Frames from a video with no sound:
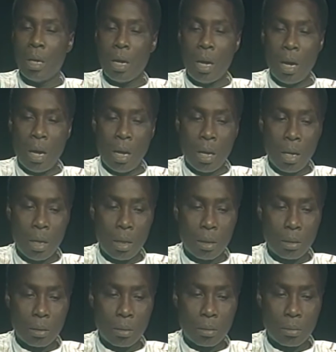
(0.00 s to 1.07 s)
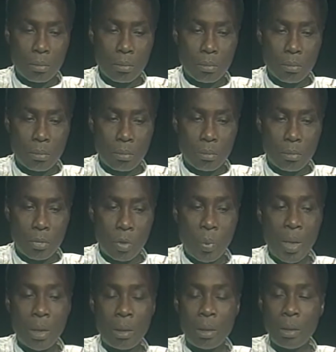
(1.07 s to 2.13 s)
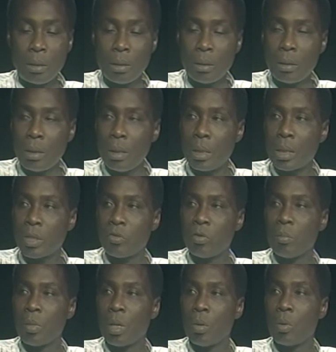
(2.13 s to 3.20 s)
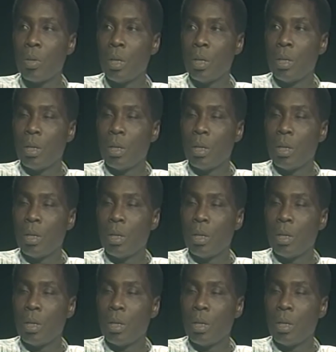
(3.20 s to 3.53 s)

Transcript: 20, 30 years from now,